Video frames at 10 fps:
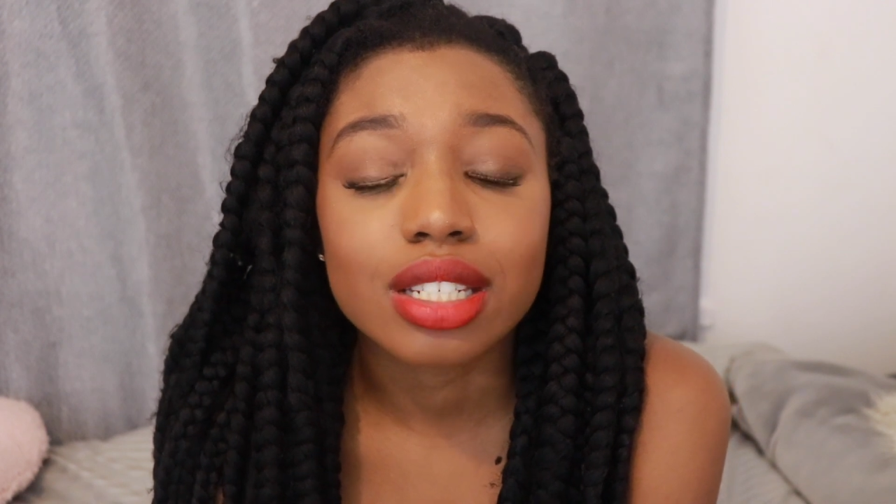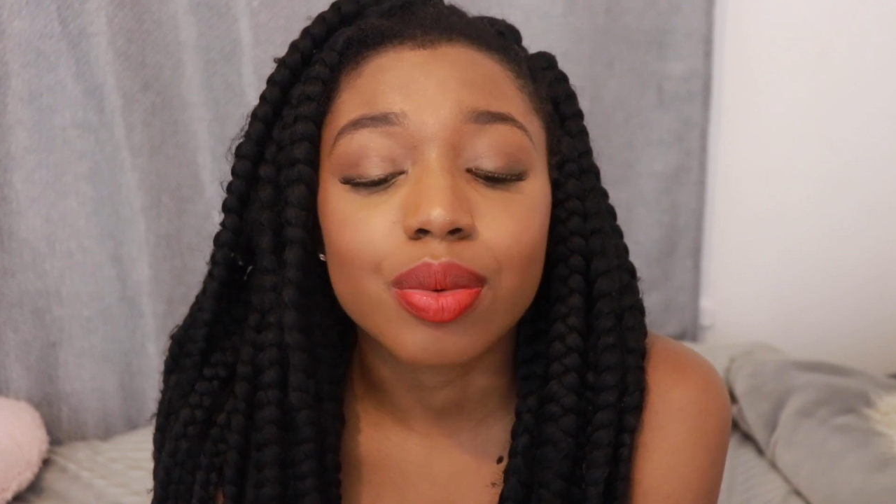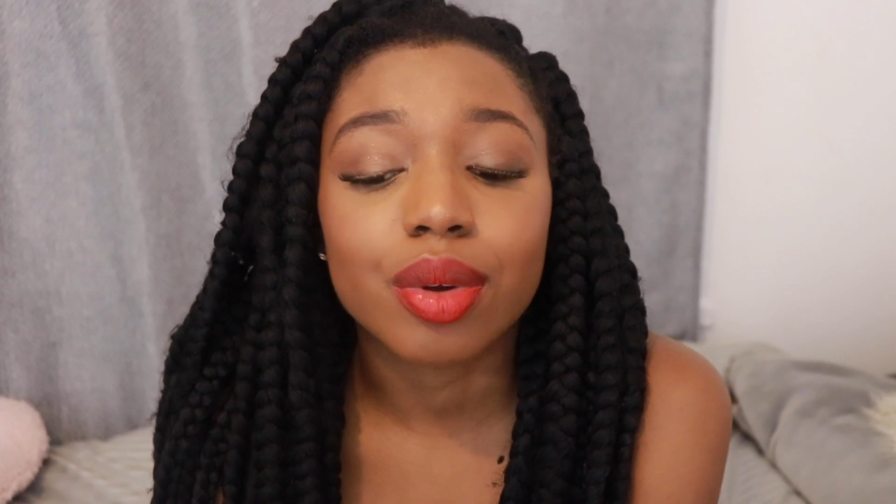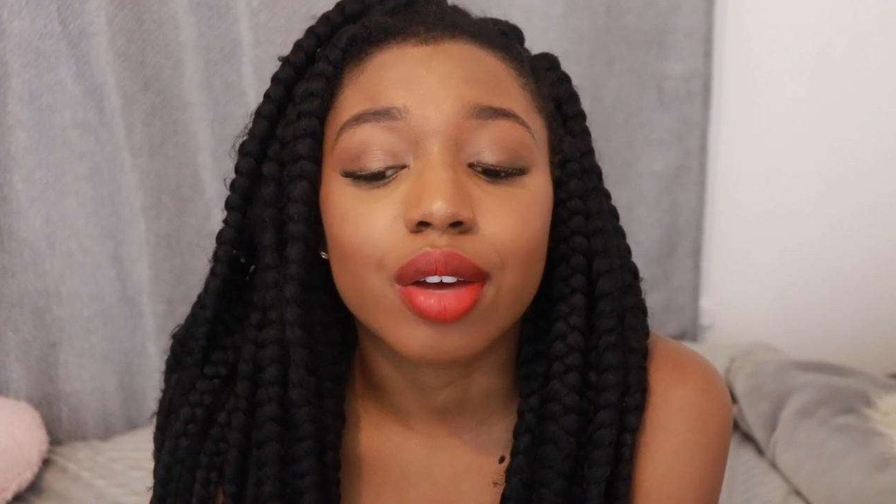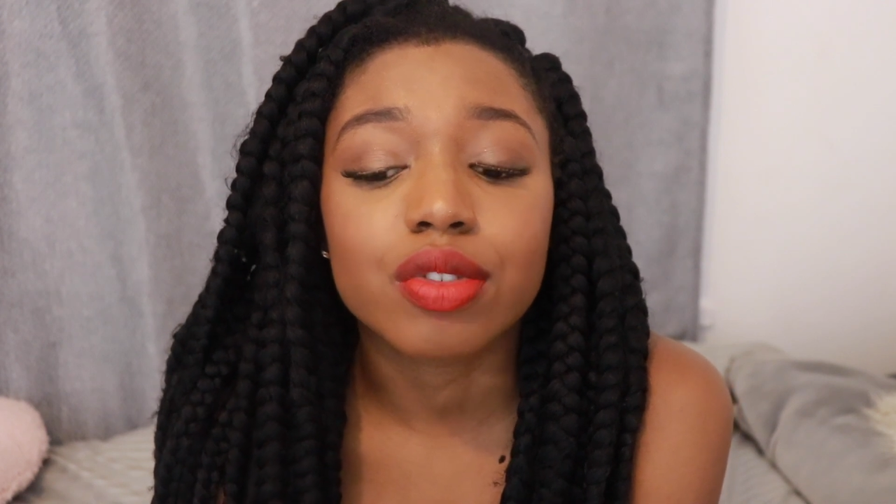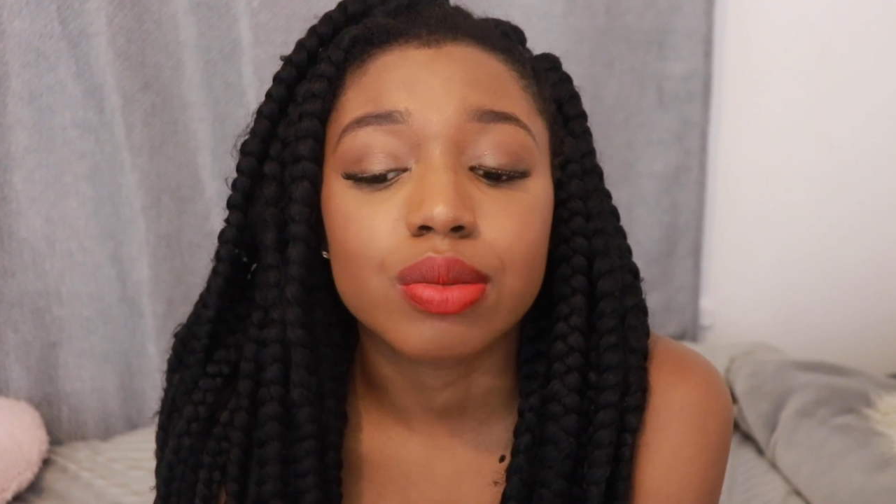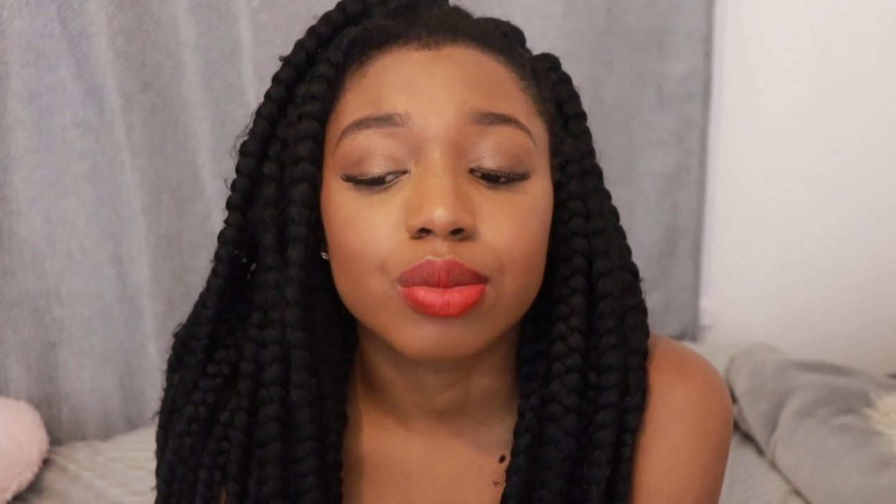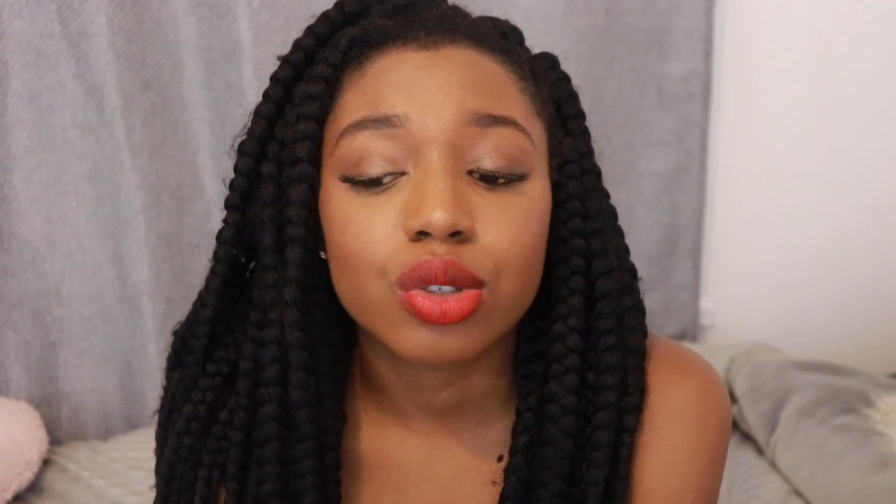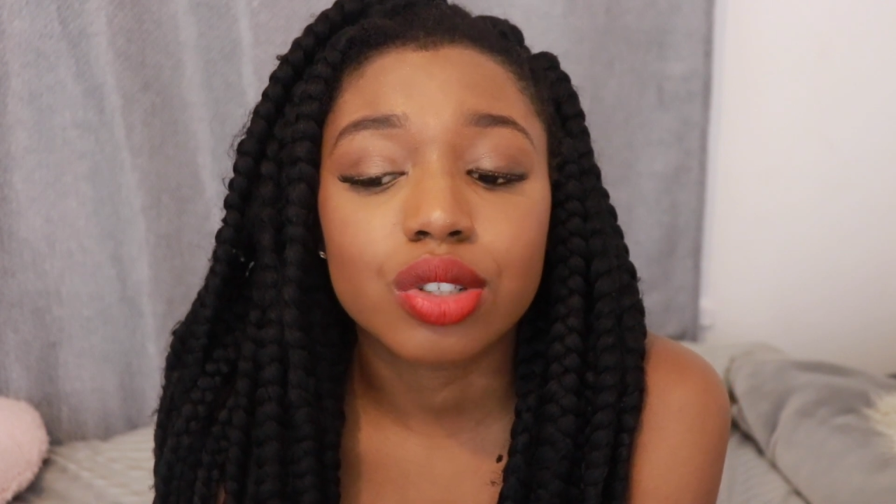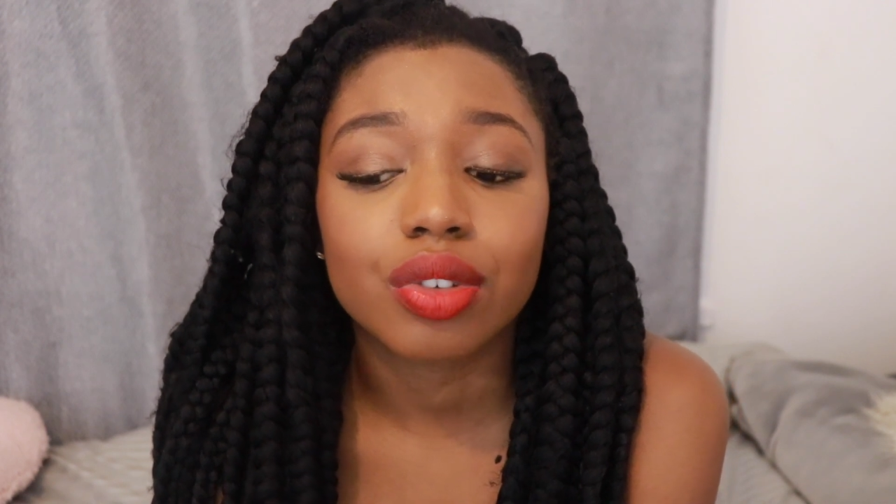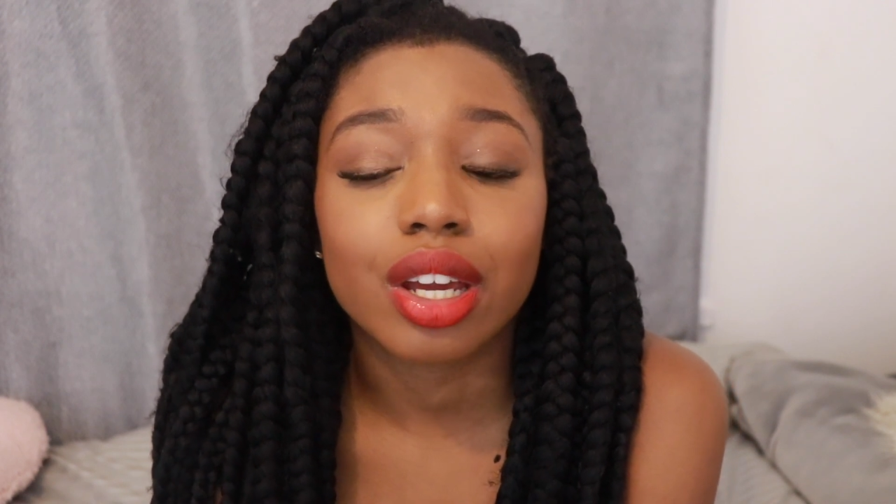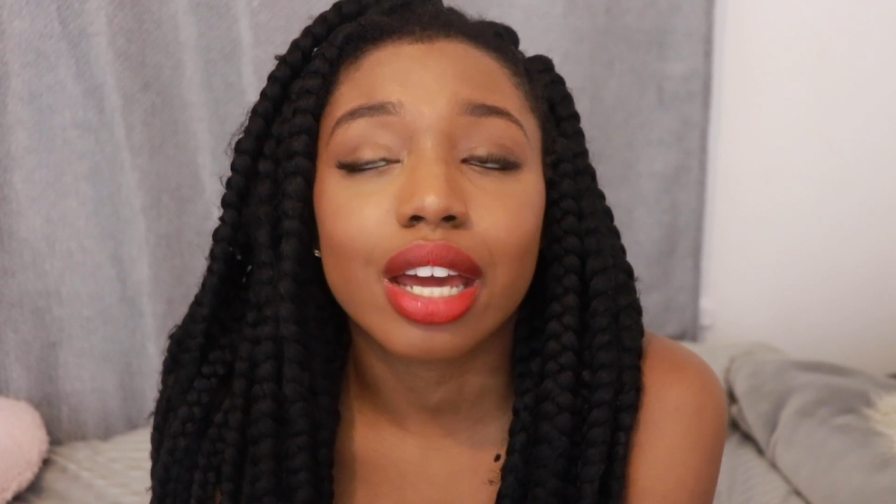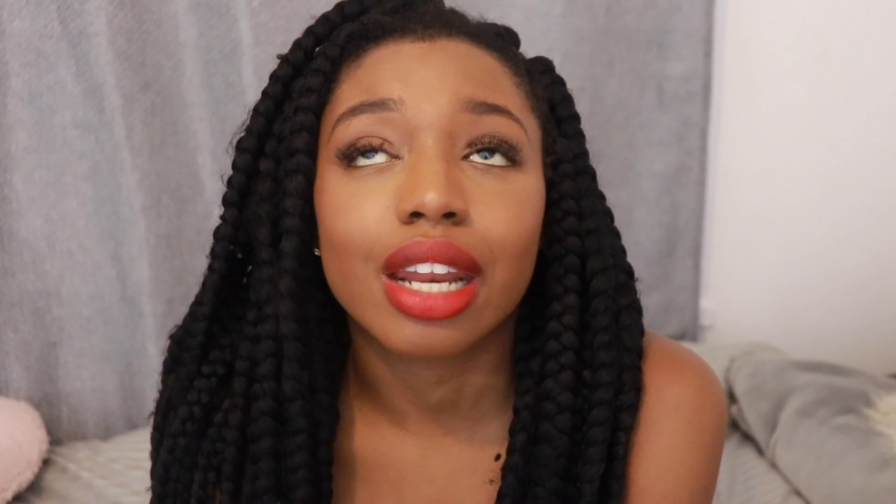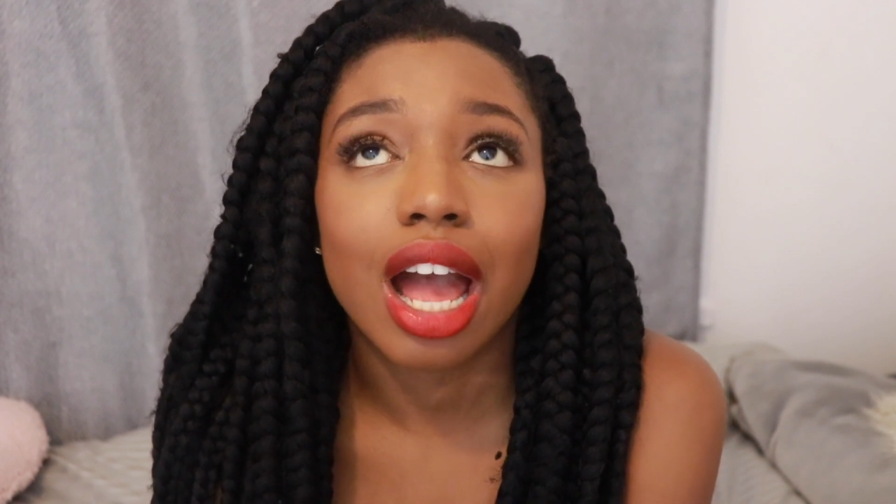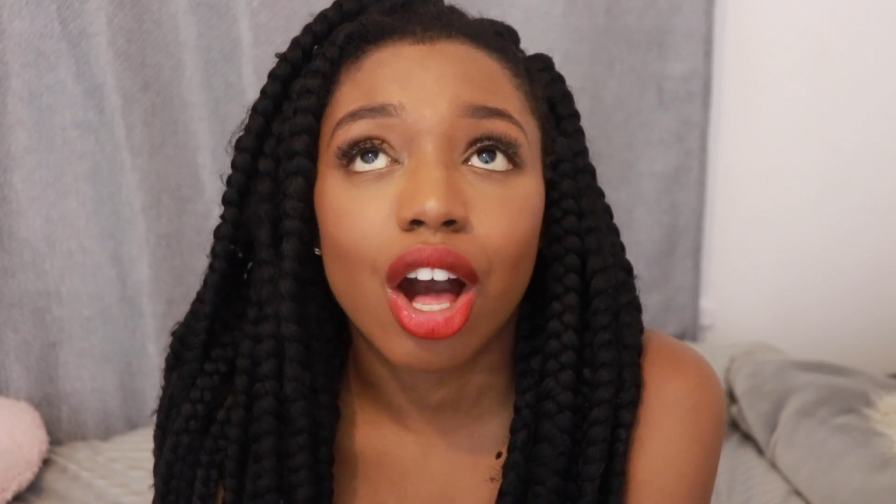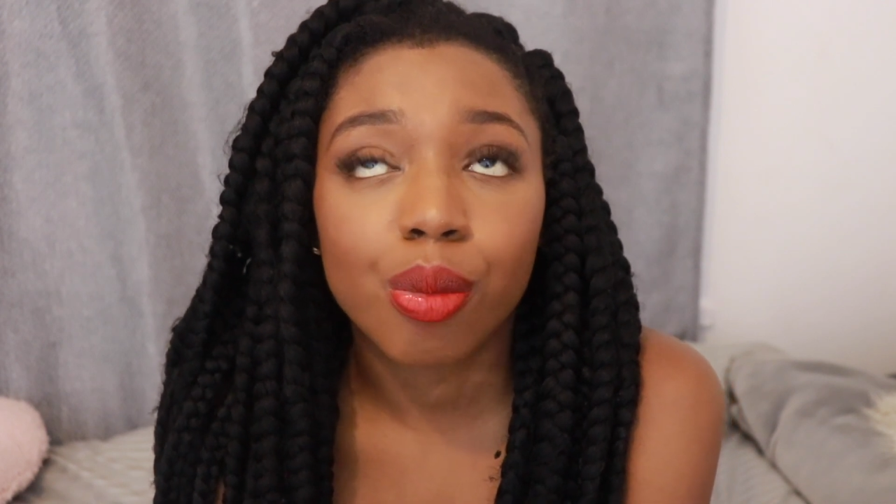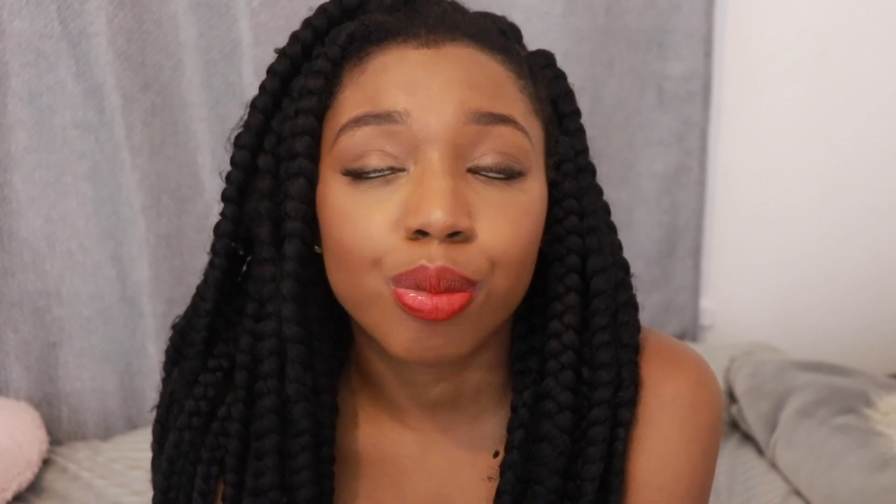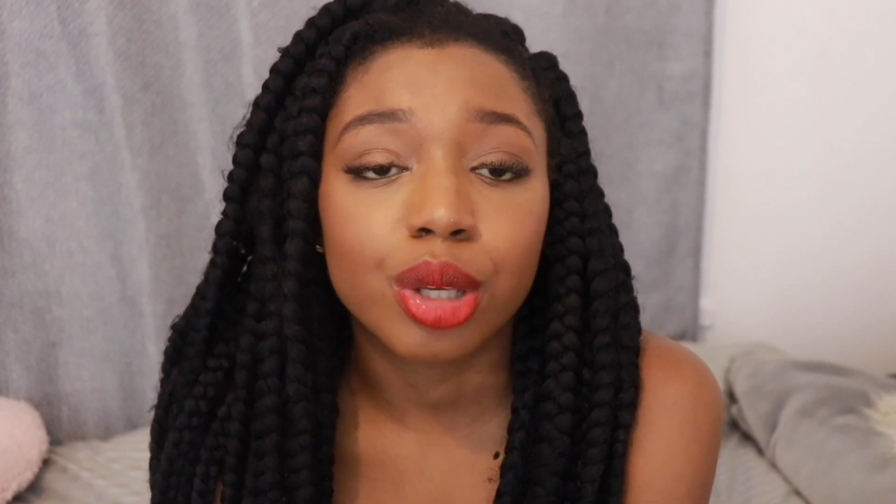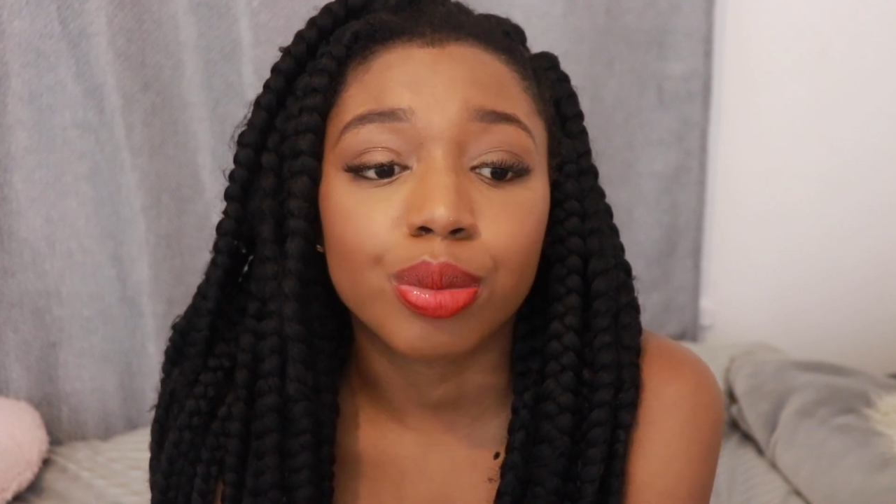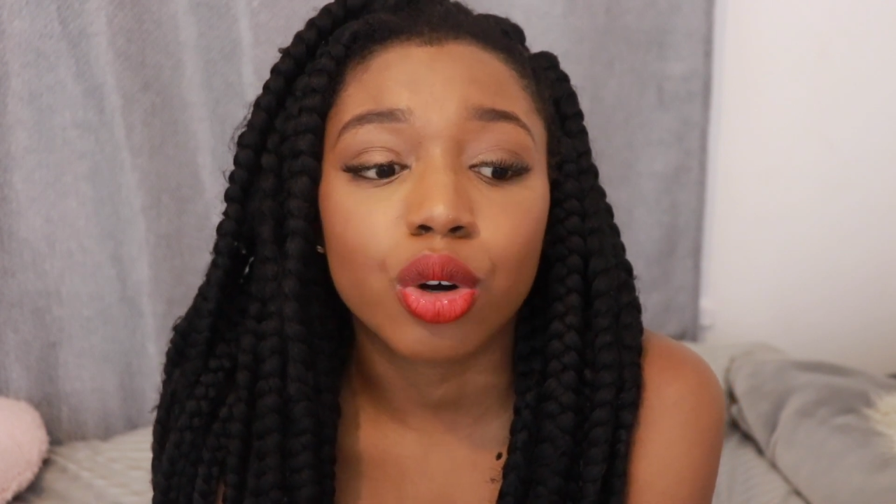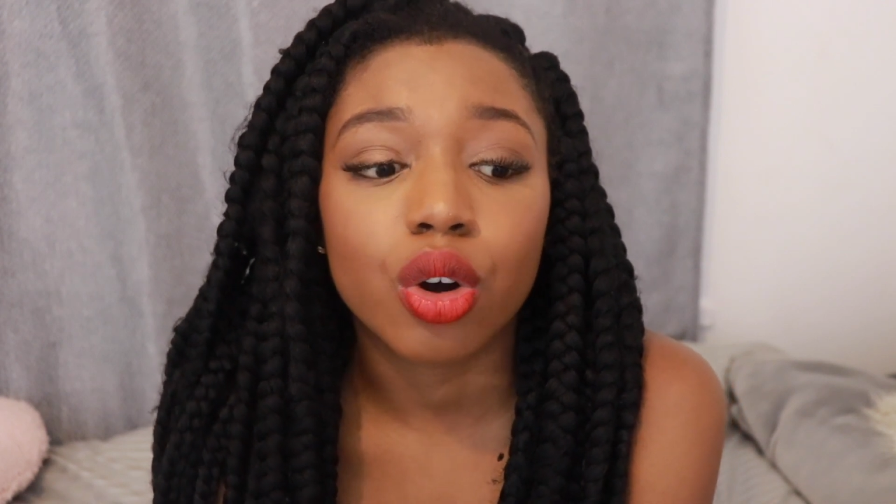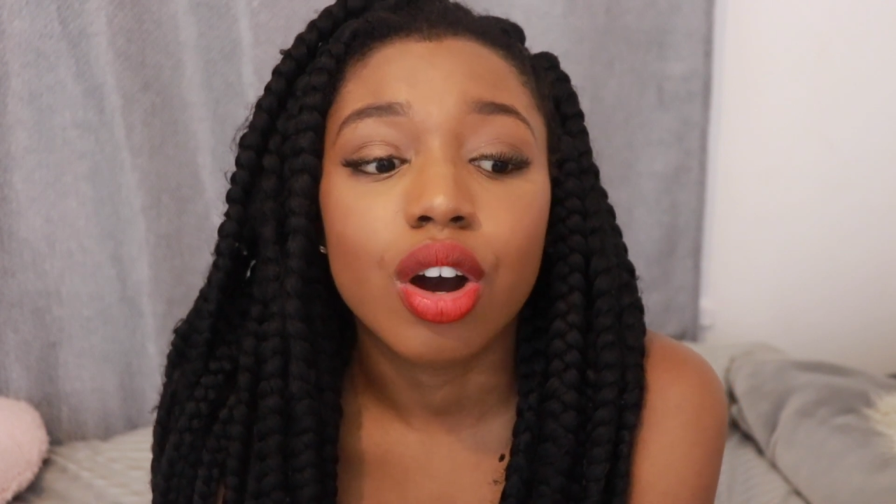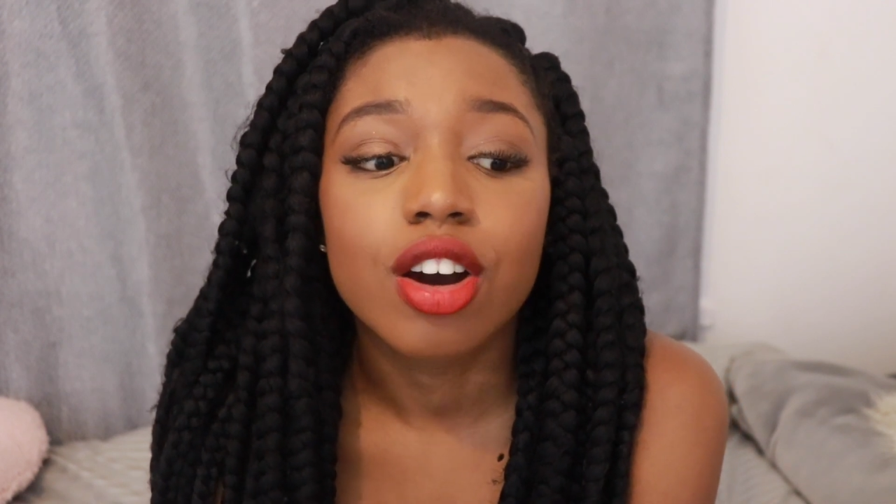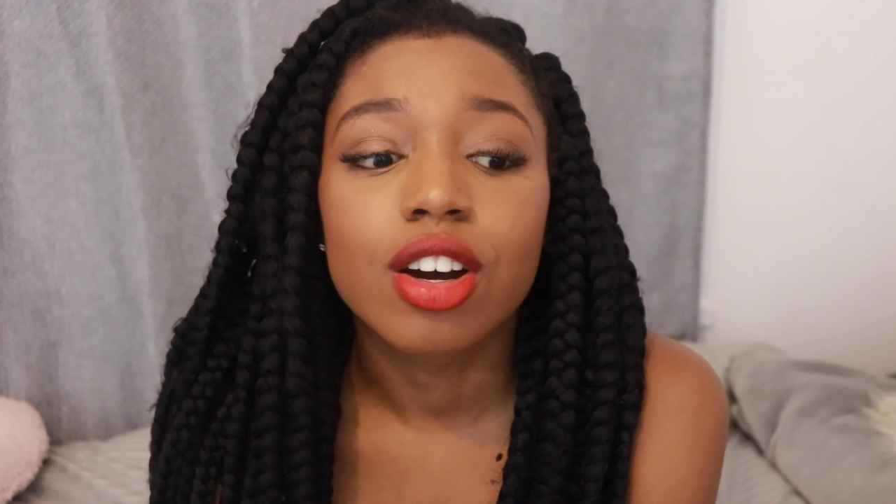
and we love to motivate and help people